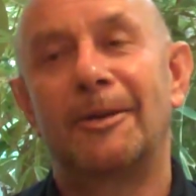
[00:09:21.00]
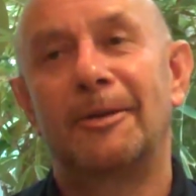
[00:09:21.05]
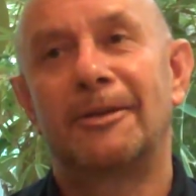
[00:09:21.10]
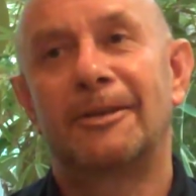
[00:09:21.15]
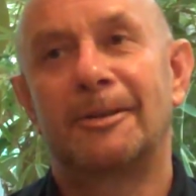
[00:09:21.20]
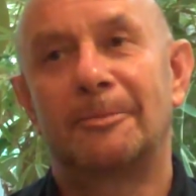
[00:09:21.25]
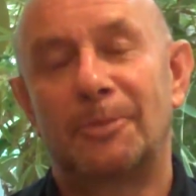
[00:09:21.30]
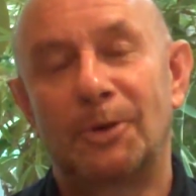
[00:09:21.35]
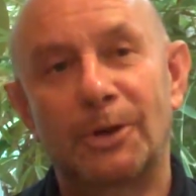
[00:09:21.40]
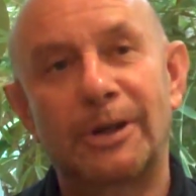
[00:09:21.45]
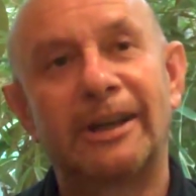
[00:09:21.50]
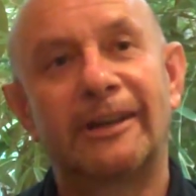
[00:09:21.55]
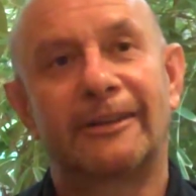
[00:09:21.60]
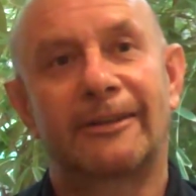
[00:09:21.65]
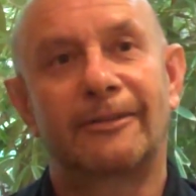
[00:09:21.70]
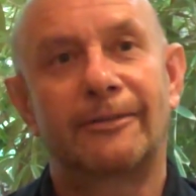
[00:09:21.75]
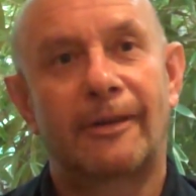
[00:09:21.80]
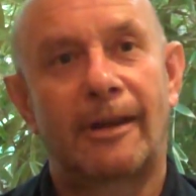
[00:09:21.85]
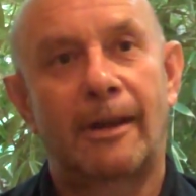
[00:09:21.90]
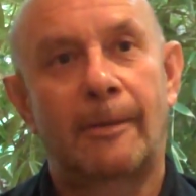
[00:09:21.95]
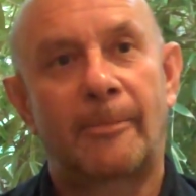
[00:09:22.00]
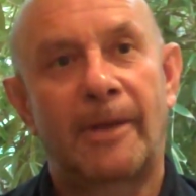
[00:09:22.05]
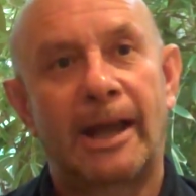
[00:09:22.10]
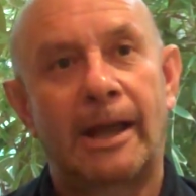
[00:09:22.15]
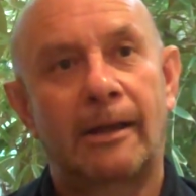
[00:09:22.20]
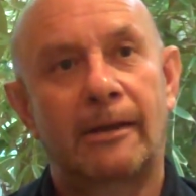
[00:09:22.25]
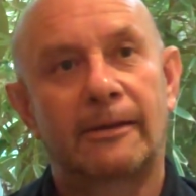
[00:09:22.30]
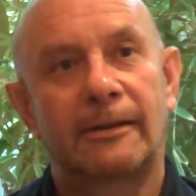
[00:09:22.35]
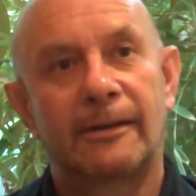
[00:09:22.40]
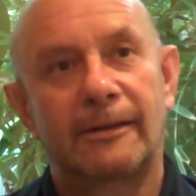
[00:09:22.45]
the book is
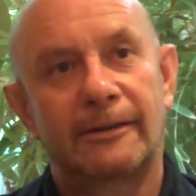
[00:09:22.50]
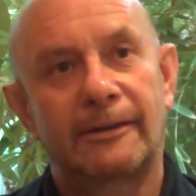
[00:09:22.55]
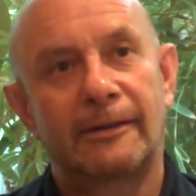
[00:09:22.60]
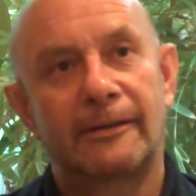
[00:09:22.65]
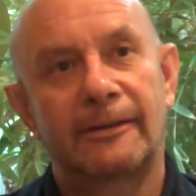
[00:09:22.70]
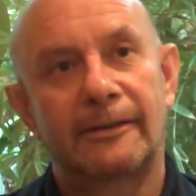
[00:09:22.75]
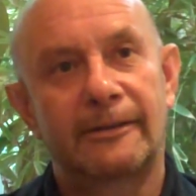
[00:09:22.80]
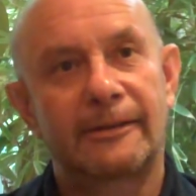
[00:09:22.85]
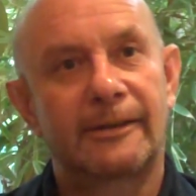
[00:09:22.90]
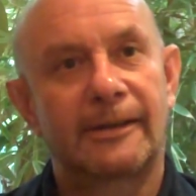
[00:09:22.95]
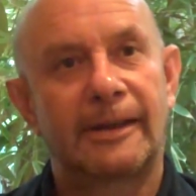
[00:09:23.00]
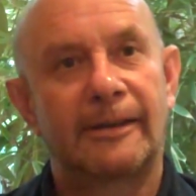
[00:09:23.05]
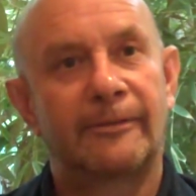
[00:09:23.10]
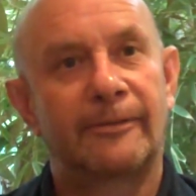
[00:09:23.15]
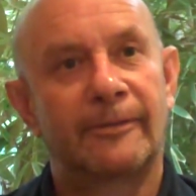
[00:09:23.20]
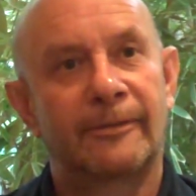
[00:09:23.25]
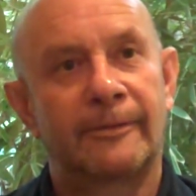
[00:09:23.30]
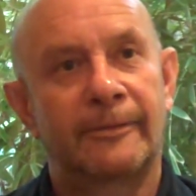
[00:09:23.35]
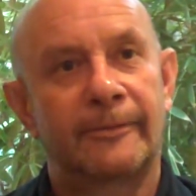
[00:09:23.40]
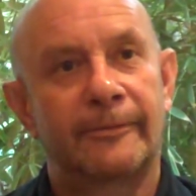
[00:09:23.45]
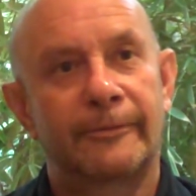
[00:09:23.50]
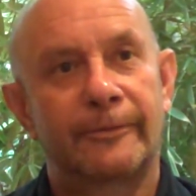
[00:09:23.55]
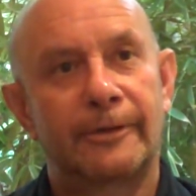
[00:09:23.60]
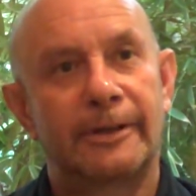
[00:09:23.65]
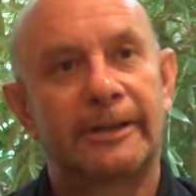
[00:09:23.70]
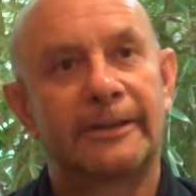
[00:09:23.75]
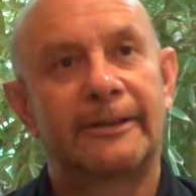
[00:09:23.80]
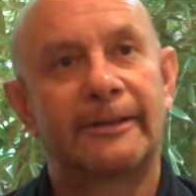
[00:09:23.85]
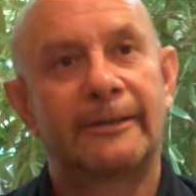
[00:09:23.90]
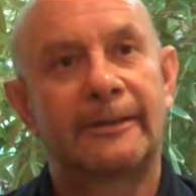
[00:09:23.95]
about Stephen
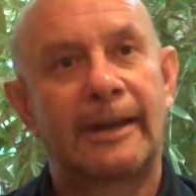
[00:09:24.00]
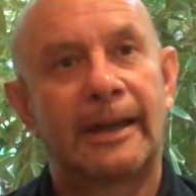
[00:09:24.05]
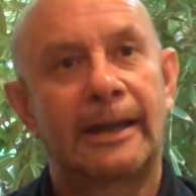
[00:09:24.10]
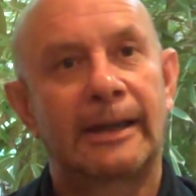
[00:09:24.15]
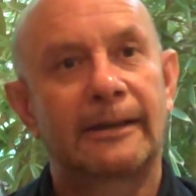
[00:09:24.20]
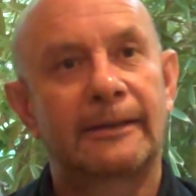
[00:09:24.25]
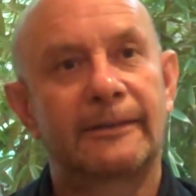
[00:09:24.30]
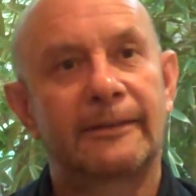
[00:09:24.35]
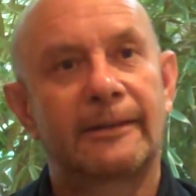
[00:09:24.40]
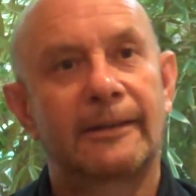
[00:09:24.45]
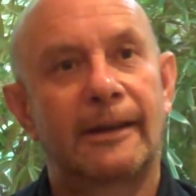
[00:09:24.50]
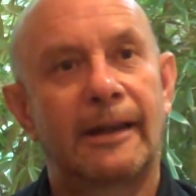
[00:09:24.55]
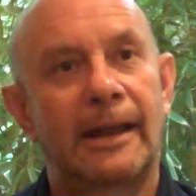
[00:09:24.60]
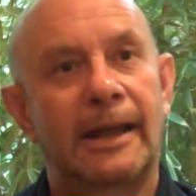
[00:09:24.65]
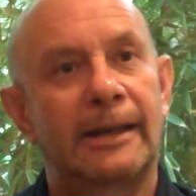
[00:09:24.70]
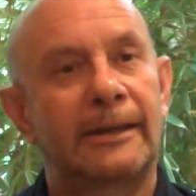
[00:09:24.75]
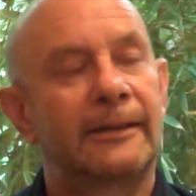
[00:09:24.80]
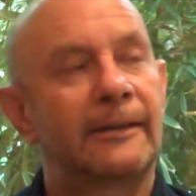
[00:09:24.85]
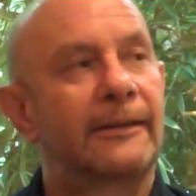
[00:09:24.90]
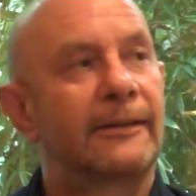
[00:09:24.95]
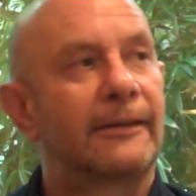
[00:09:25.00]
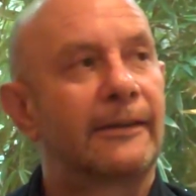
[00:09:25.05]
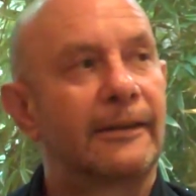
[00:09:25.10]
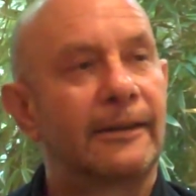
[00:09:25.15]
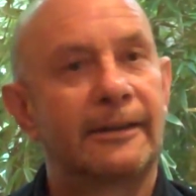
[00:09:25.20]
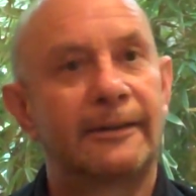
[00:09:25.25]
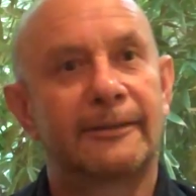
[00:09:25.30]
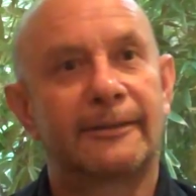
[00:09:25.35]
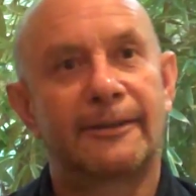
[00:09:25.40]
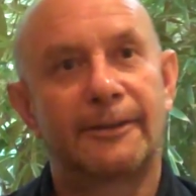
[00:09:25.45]
Frears' ex and
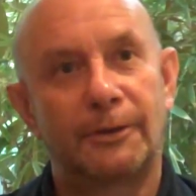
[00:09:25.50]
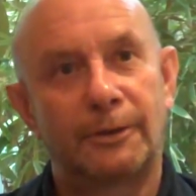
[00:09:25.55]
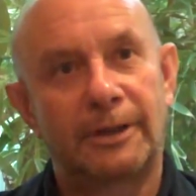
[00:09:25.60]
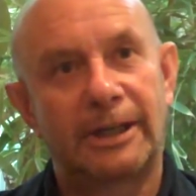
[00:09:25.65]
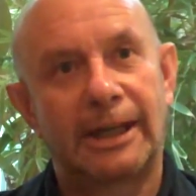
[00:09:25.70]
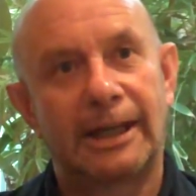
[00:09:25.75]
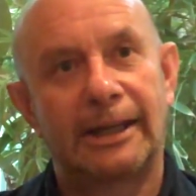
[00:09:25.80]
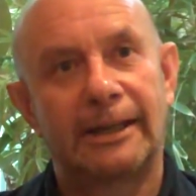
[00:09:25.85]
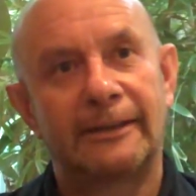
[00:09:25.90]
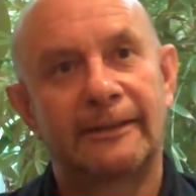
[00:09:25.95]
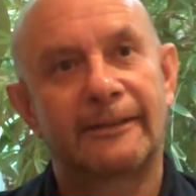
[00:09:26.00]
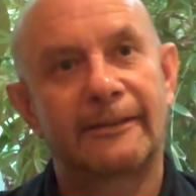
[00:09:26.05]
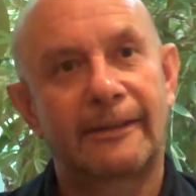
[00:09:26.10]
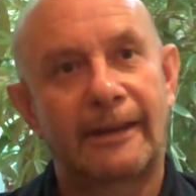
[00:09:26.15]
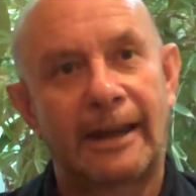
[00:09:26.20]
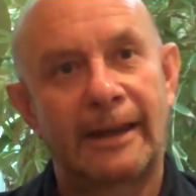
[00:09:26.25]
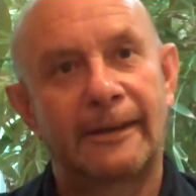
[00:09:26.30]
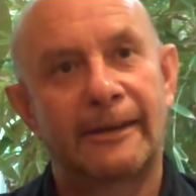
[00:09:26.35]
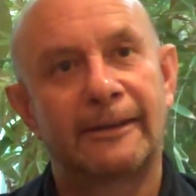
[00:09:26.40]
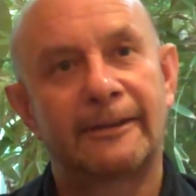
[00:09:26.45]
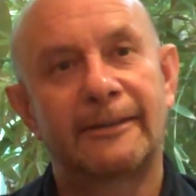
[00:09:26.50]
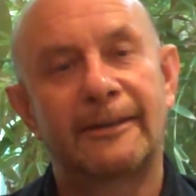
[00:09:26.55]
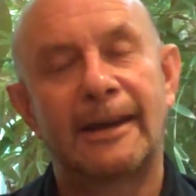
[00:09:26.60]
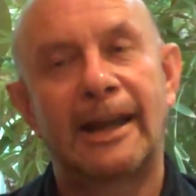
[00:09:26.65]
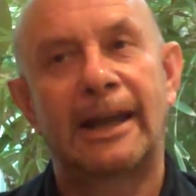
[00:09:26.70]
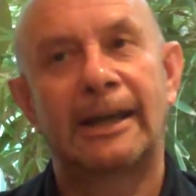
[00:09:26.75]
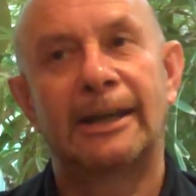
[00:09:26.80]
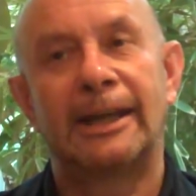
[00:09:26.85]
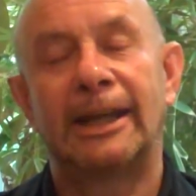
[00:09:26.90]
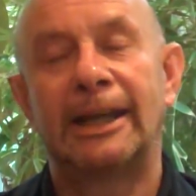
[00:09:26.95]
his two kids and this
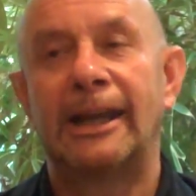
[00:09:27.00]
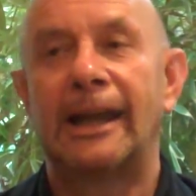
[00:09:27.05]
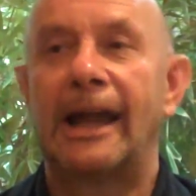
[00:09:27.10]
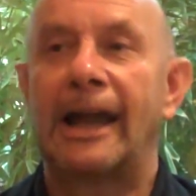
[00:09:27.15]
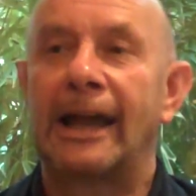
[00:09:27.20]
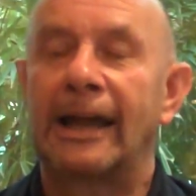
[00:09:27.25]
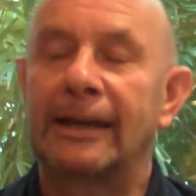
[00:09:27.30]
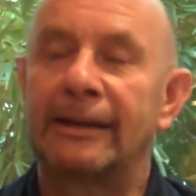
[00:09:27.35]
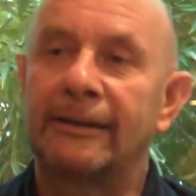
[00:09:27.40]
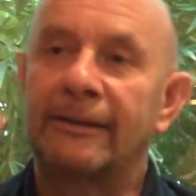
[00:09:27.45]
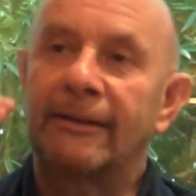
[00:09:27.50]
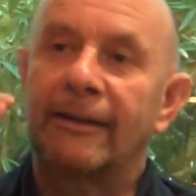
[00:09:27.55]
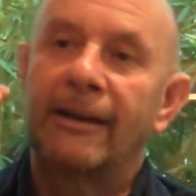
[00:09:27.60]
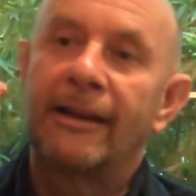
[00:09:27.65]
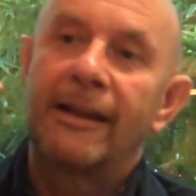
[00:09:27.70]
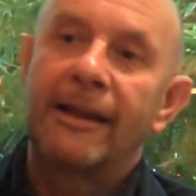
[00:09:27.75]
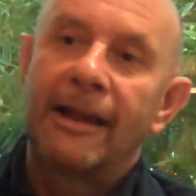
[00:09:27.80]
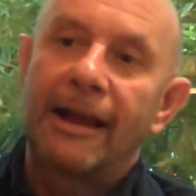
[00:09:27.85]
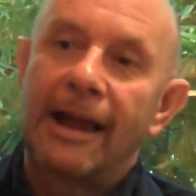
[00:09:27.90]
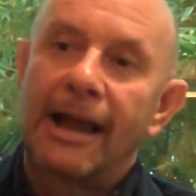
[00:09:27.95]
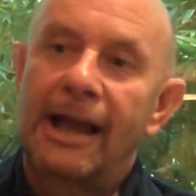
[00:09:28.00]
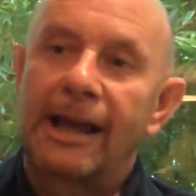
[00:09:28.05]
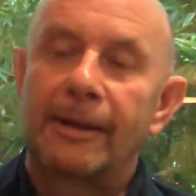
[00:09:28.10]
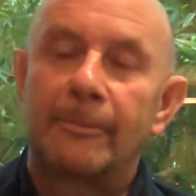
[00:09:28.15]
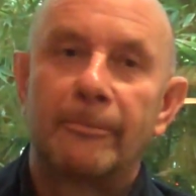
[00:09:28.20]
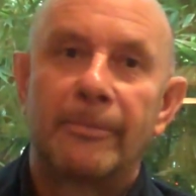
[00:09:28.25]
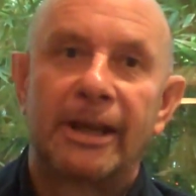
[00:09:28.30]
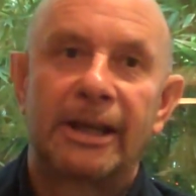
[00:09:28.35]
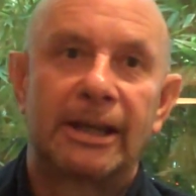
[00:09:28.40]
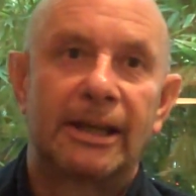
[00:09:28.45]
nanny, and
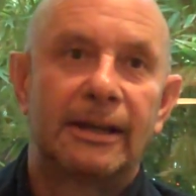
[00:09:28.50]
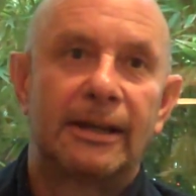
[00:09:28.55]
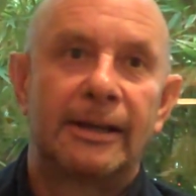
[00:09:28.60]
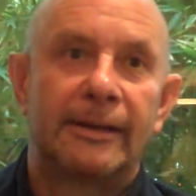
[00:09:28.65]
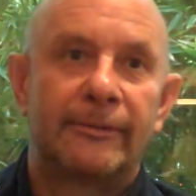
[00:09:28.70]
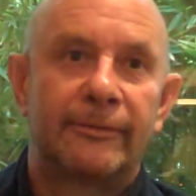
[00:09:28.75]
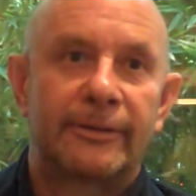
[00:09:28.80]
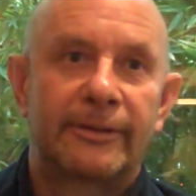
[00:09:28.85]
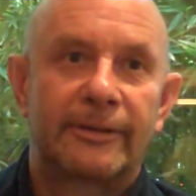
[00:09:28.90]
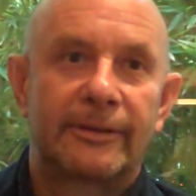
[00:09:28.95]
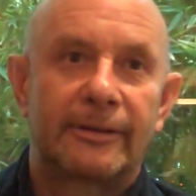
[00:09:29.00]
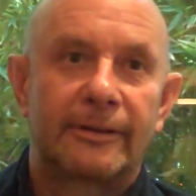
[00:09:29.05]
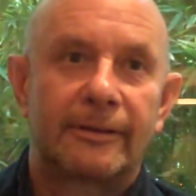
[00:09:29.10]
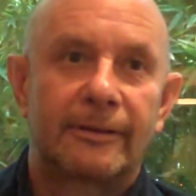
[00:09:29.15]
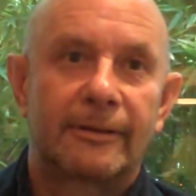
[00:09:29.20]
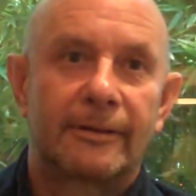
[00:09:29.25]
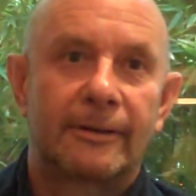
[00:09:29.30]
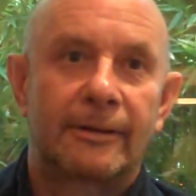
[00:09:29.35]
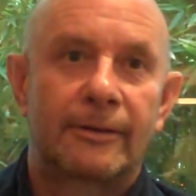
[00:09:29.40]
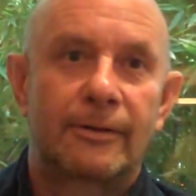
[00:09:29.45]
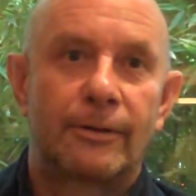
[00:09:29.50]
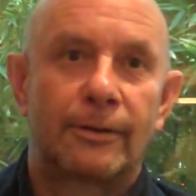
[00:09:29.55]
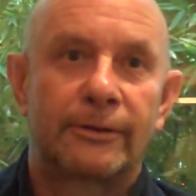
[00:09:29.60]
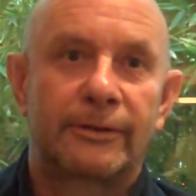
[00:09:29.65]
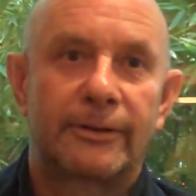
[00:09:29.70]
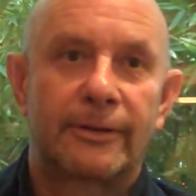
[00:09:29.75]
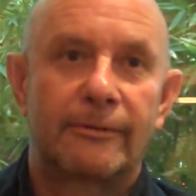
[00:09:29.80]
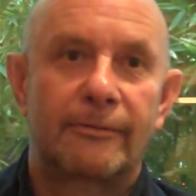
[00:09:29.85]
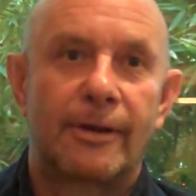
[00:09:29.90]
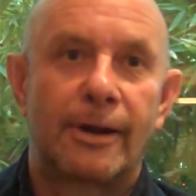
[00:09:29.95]
Alan Bennett lives across
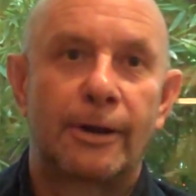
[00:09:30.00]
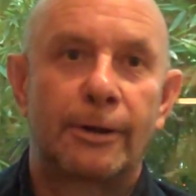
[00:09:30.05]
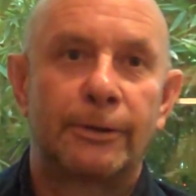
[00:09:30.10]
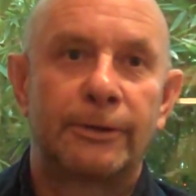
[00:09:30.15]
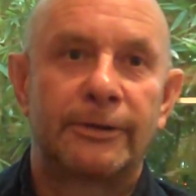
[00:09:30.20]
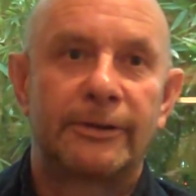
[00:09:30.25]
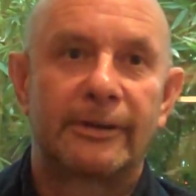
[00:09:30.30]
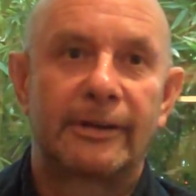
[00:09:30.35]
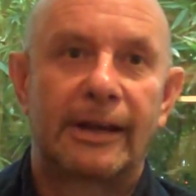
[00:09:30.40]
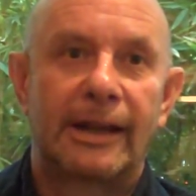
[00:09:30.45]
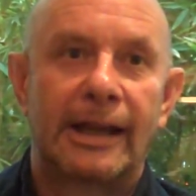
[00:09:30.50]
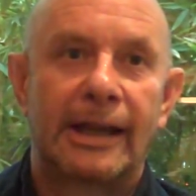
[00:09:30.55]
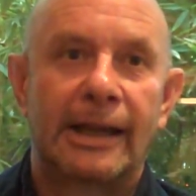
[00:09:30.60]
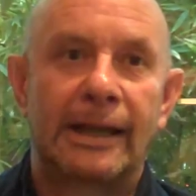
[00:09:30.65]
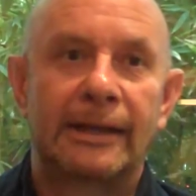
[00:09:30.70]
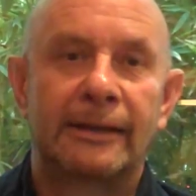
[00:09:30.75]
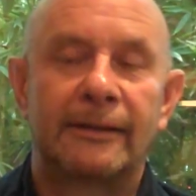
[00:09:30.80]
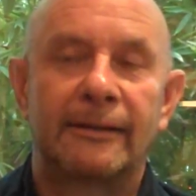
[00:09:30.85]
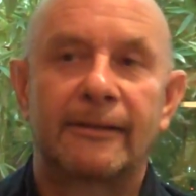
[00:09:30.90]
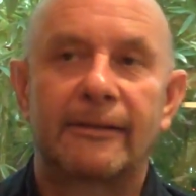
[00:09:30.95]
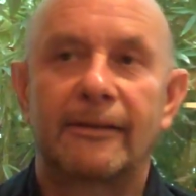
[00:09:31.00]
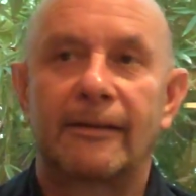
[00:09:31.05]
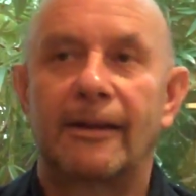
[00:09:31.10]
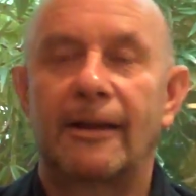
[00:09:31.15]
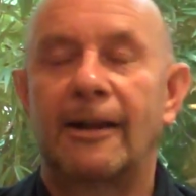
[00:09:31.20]
the road, and